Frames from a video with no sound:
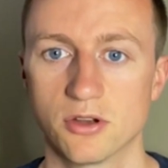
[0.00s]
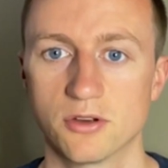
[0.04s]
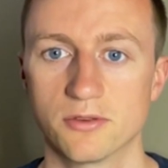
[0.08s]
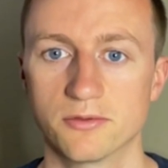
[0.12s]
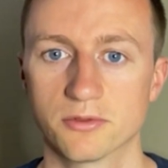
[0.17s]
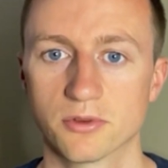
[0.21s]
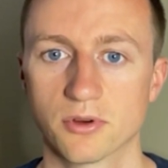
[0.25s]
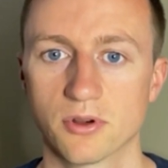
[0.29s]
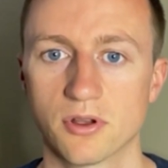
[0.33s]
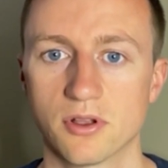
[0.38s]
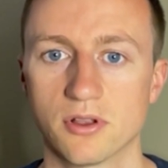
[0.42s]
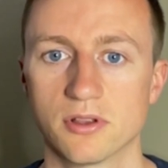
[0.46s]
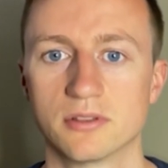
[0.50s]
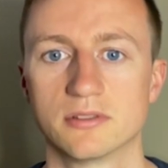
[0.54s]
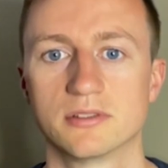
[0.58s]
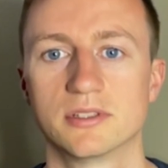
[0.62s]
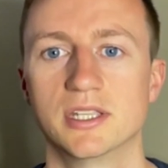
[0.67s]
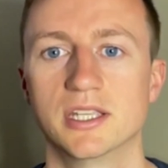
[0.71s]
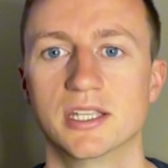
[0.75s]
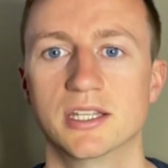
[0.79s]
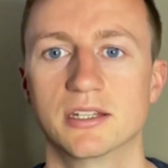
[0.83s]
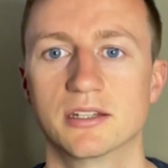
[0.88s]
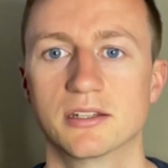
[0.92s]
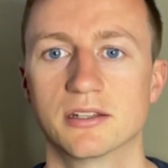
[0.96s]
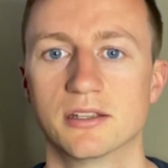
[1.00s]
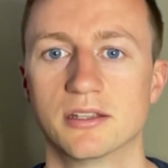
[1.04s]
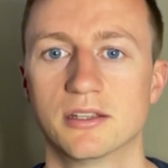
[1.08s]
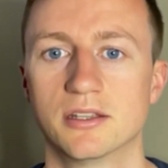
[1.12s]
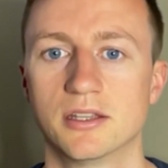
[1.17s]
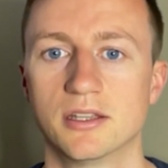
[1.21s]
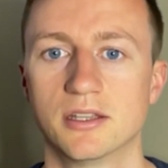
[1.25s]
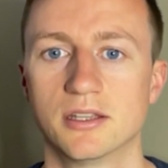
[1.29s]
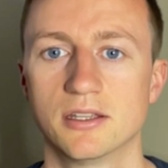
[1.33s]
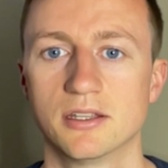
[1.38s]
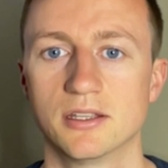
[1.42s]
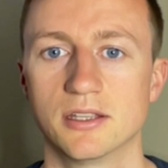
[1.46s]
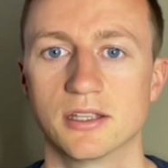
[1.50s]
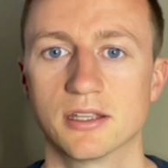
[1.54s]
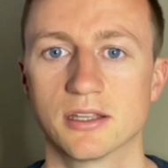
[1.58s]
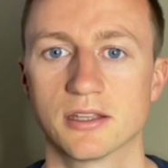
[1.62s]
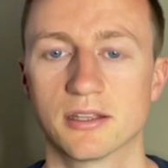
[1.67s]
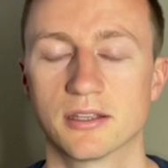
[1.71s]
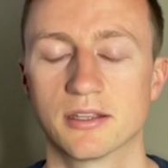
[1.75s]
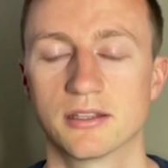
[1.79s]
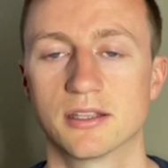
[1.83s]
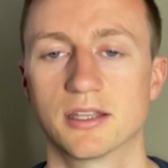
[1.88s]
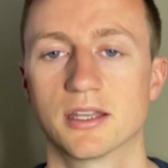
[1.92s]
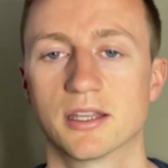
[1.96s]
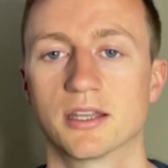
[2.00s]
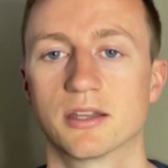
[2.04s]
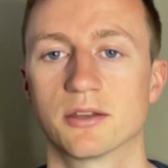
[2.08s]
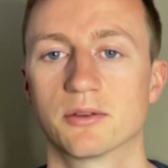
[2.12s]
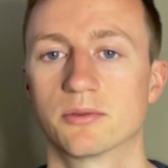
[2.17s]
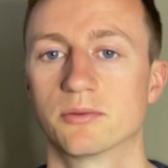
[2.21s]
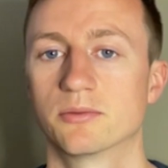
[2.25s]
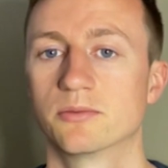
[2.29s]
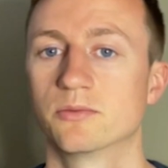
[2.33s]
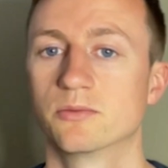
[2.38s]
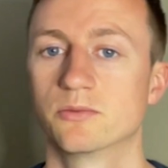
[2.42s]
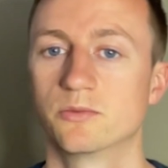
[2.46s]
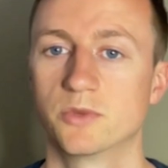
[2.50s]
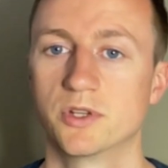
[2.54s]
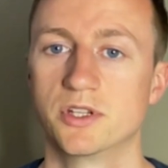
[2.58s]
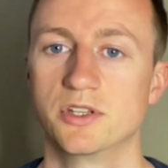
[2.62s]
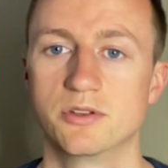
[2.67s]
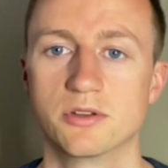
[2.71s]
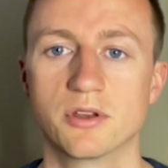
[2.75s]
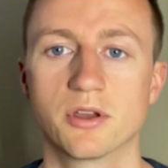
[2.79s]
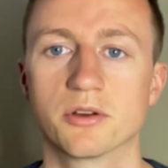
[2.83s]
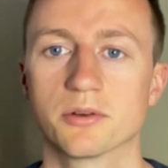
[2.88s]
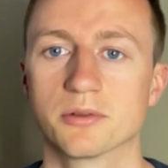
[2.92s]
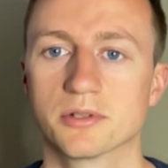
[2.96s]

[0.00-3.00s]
overall in when you go to